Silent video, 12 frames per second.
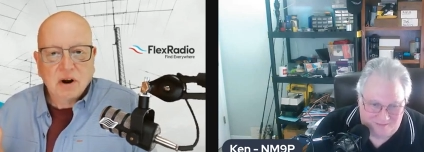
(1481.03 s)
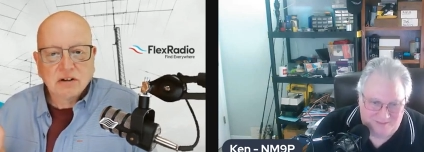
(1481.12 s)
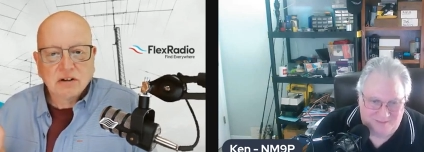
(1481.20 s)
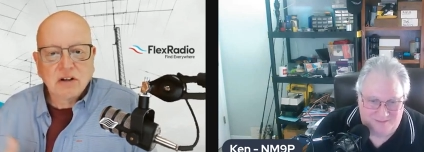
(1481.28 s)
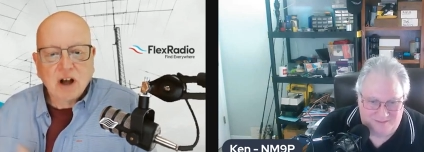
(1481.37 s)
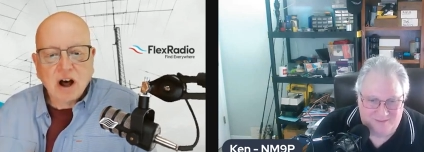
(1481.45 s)
Speaker 1: A
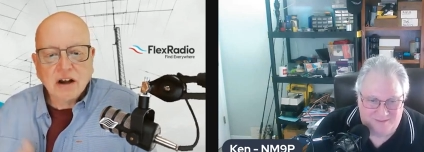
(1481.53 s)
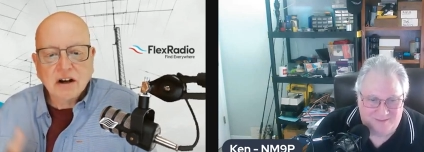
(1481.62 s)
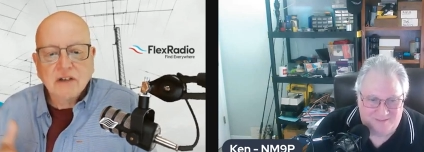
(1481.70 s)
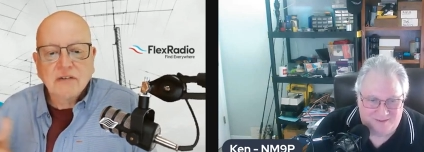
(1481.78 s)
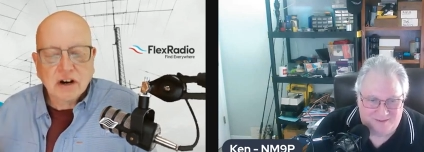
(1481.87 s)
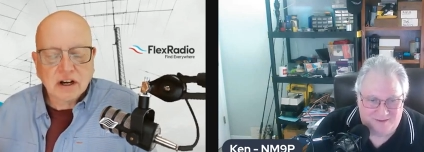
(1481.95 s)
lot
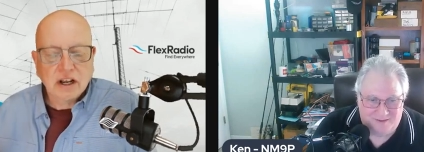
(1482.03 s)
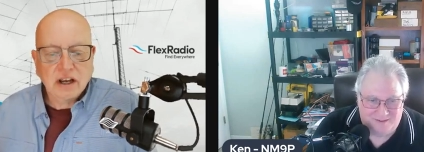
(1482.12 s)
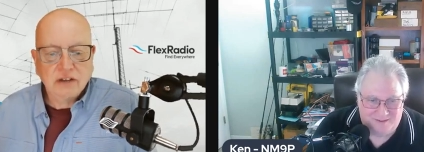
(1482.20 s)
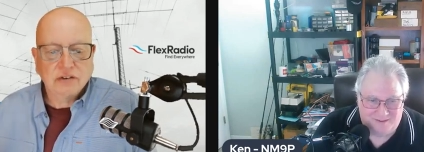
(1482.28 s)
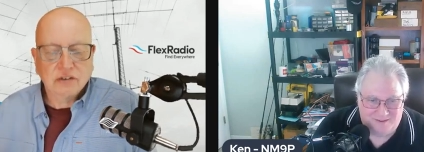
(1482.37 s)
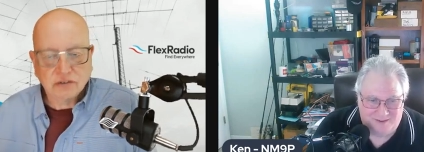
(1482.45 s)
of our
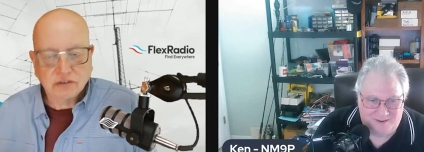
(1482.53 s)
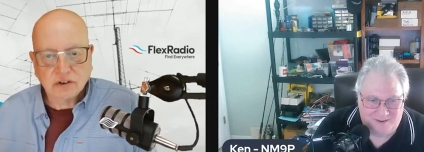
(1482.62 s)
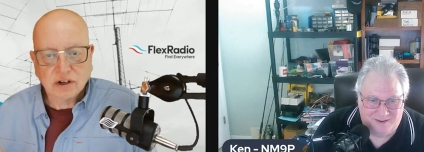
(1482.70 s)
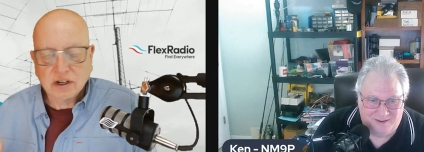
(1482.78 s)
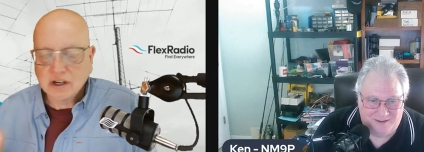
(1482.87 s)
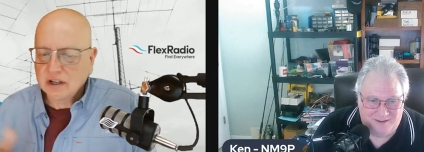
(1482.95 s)
cases,
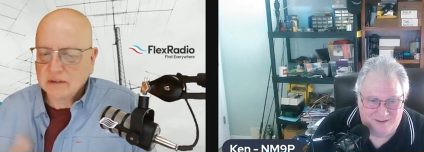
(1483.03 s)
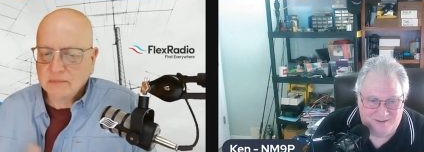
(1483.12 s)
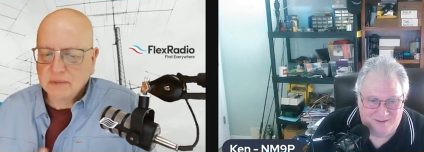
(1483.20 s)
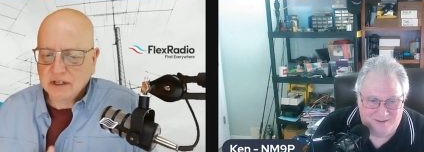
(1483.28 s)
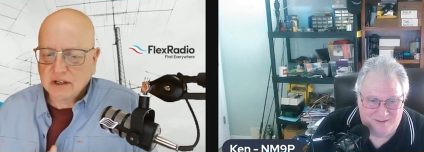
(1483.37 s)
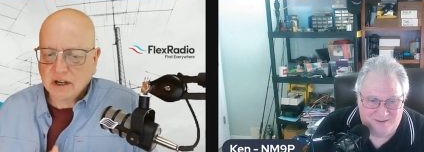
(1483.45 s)
and I
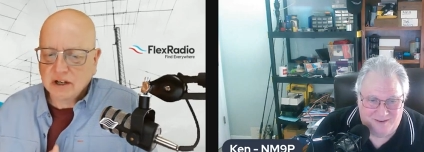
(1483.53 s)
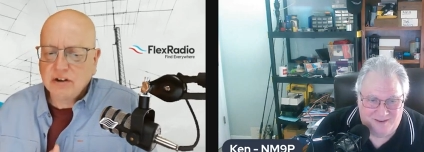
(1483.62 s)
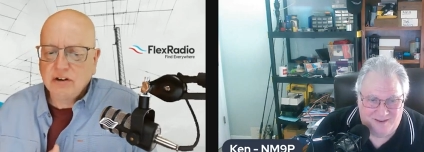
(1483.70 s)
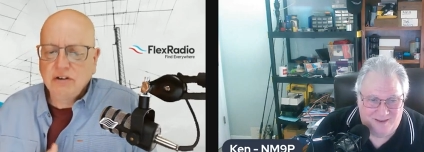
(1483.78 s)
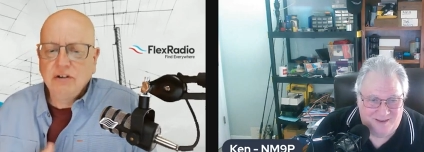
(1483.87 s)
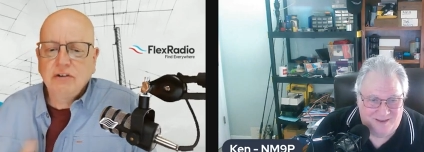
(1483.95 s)
mean a
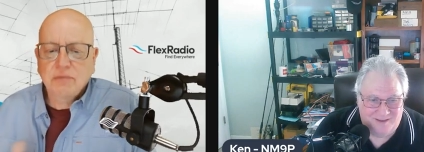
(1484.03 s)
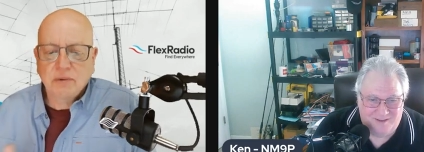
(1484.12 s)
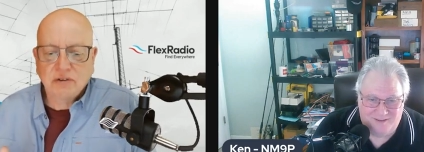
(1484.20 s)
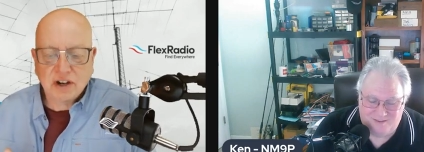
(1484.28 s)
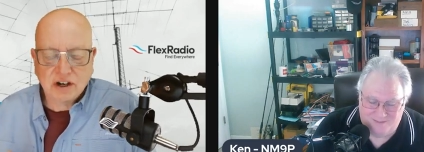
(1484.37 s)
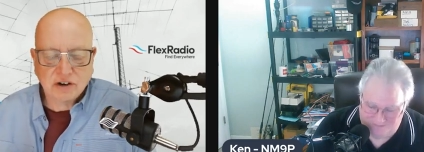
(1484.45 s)
huge
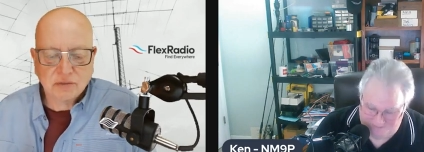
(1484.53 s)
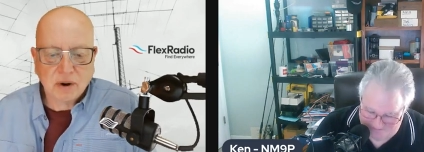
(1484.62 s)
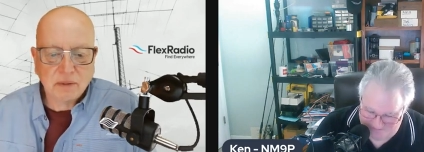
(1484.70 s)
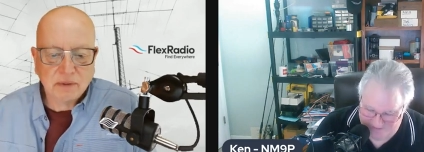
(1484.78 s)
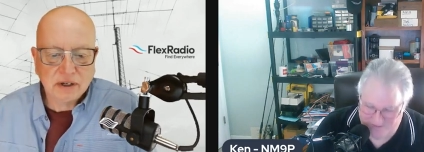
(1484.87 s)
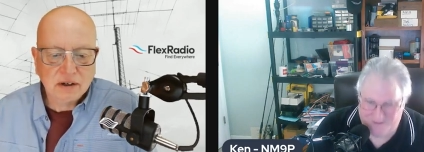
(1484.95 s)
percentage,
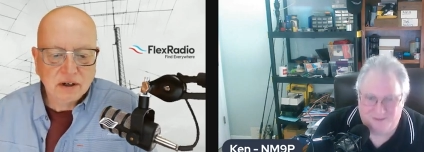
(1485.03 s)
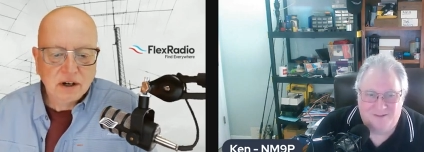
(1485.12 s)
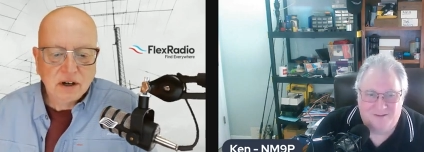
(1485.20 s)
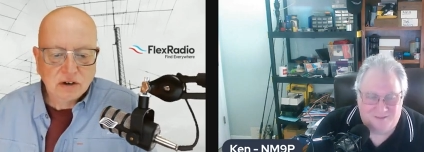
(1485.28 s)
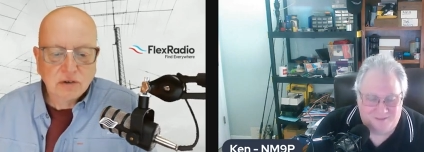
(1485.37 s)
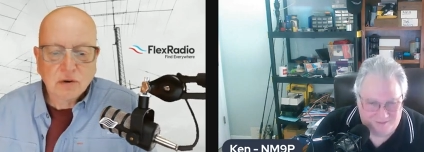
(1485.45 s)
probably
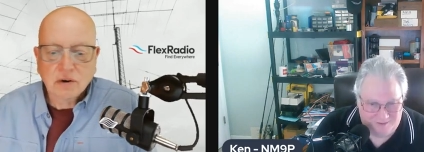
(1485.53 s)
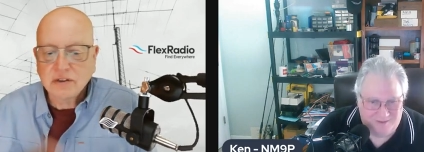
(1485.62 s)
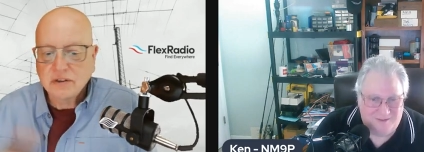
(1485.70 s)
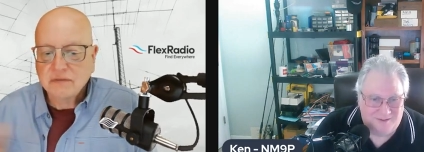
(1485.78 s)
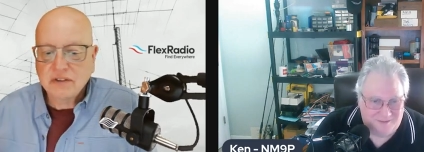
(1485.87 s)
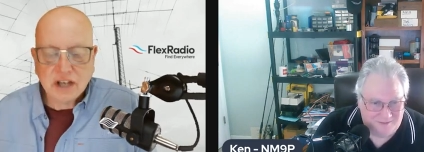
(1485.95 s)

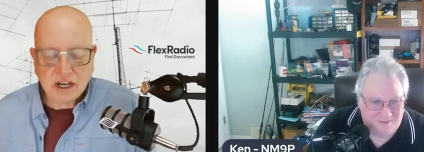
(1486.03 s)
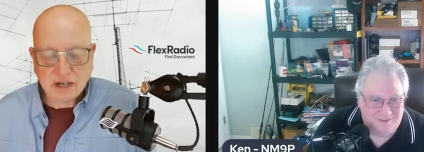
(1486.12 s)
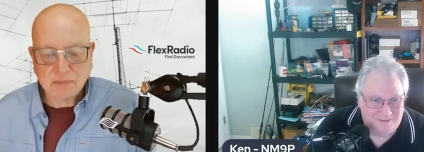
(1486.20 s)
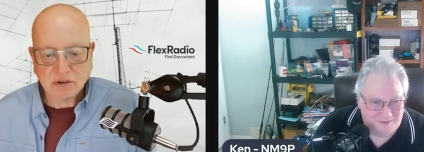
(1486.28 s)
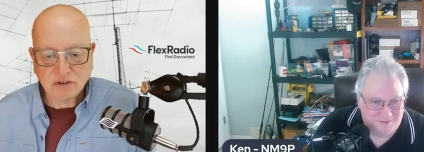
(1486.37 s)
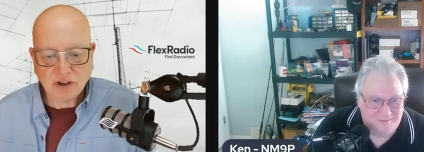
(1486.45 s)
north of the eighty
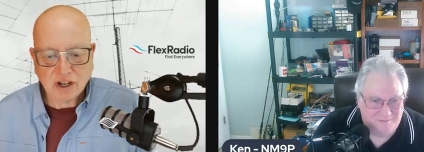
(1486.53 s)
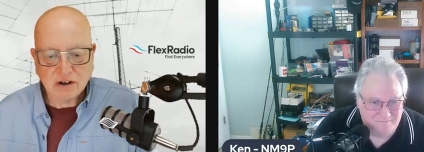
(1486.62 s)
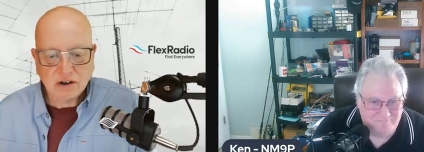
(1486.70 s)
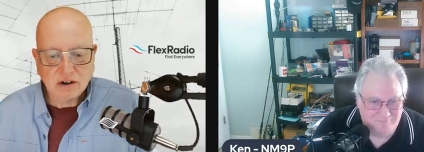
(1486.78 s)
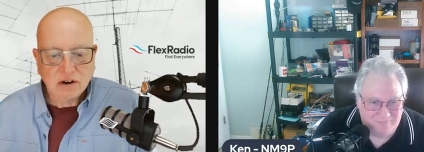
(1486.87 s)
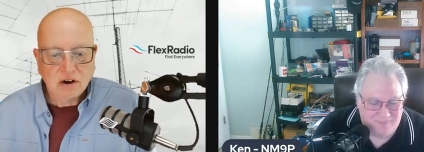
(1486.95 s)
percent,
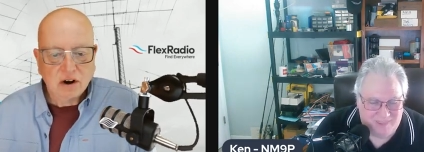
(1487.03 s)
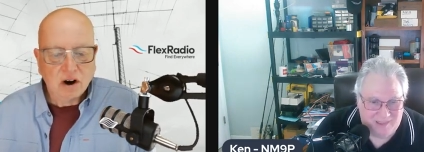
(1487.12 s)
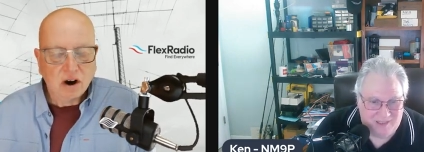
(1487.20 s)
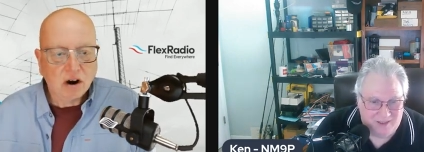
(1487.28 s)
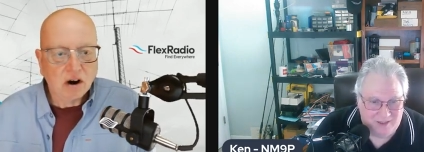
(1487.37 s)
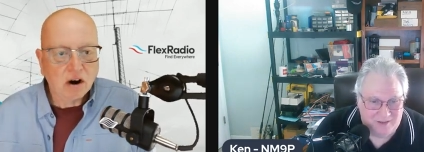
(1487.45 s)

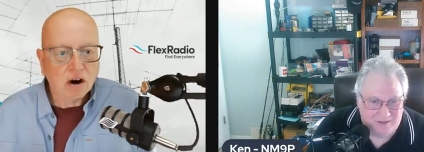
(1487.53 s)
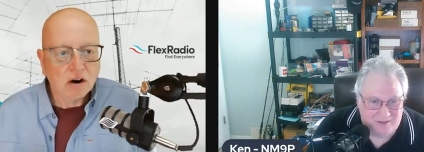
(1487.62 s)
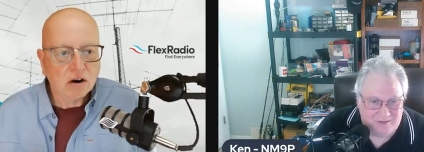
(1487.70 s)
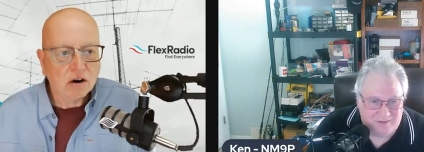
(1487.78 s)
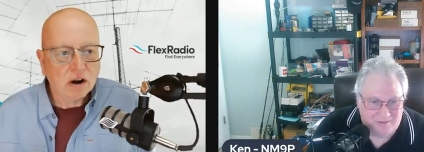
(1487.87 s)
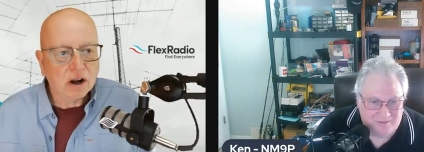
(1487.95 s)

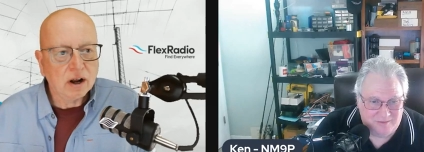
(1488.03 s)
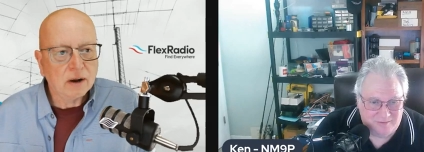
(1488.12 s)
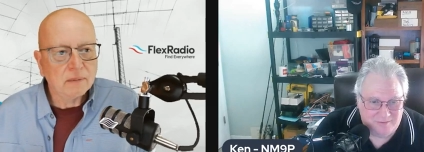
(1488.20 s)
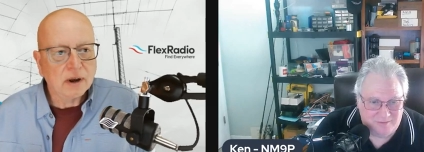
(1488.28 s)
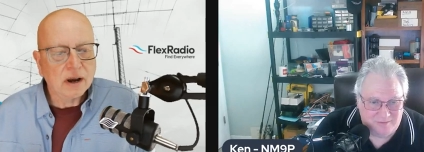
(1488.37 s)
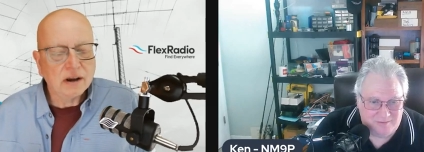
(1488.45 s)
are,
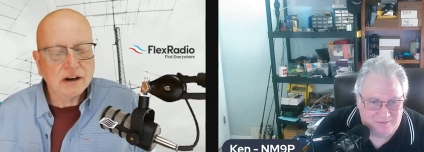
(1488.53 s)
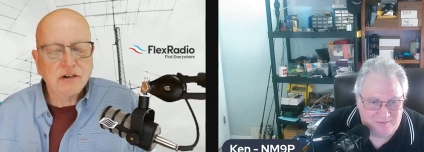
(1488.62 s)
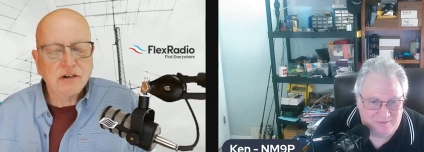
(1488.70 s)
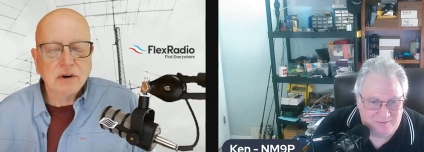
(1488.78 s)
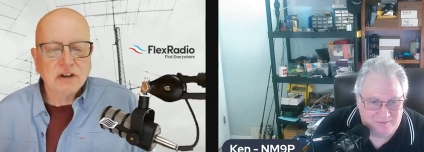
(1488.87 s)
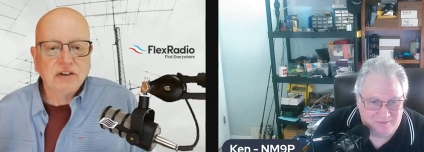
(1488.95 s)
um, and I
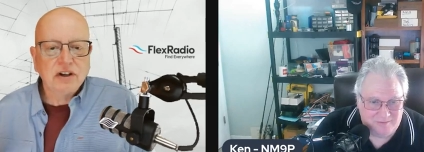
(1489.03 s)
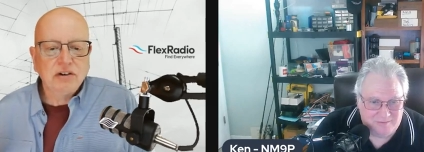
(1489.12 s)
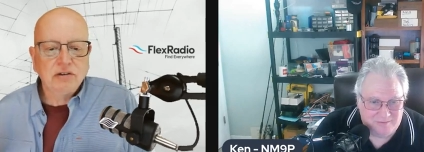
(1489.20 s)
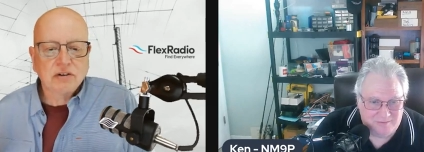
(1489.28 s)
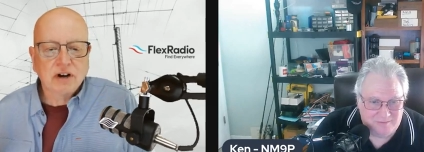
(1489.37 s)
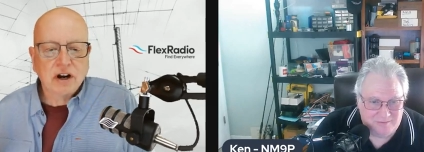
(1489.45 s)
don't want to say
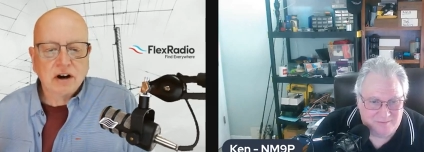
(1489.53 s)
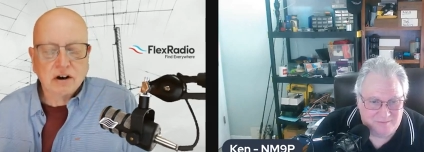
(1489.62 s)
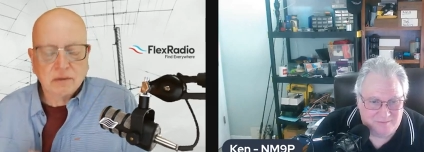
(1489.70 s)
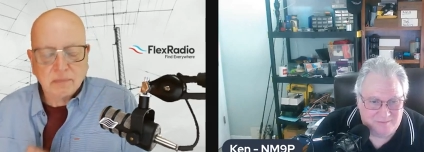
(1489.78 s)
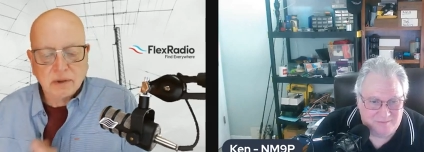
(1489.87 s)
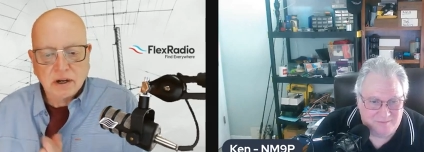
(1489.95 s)
user
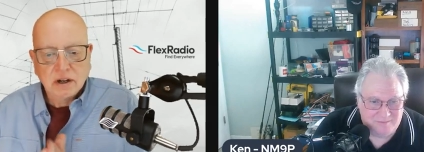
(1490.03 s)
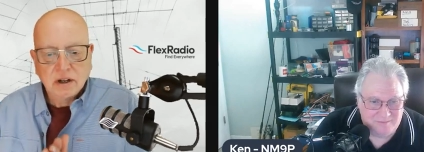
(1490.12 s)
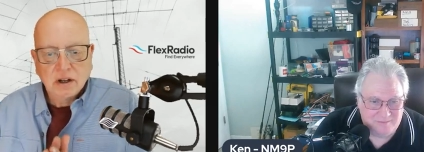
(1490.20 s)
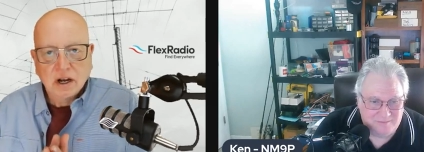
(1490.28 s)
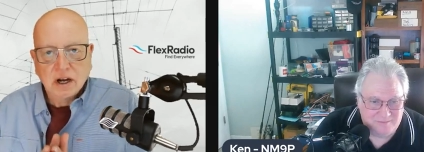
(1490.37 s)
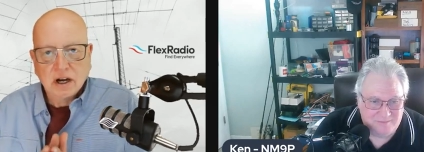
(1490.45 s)
error, but
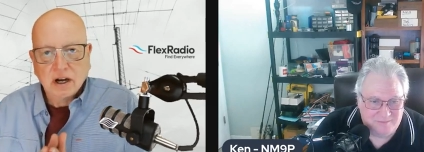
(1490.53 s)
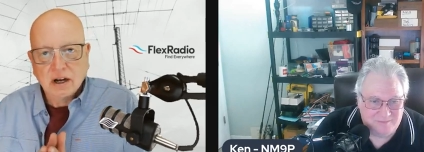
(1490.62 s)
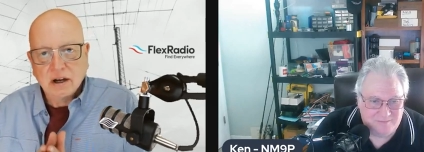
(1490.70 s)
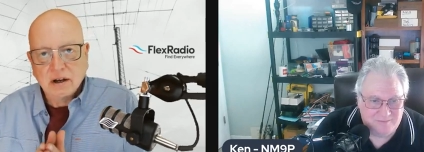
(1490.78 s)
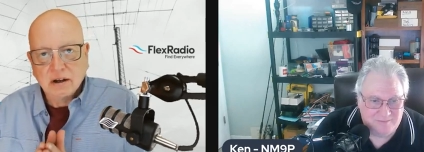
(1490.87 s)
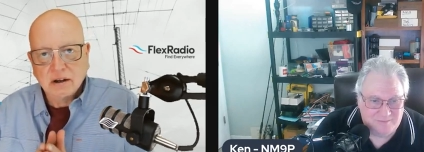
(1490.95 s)

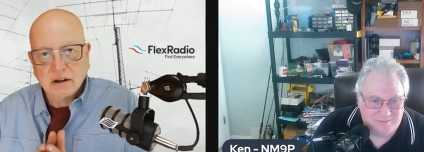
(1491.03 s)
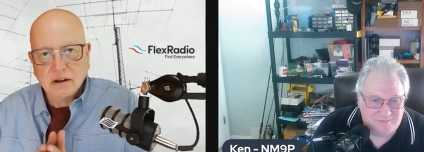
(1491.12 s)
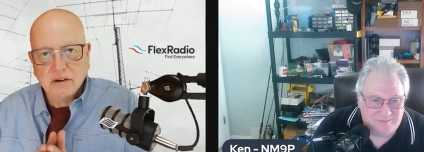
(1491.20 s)
uh,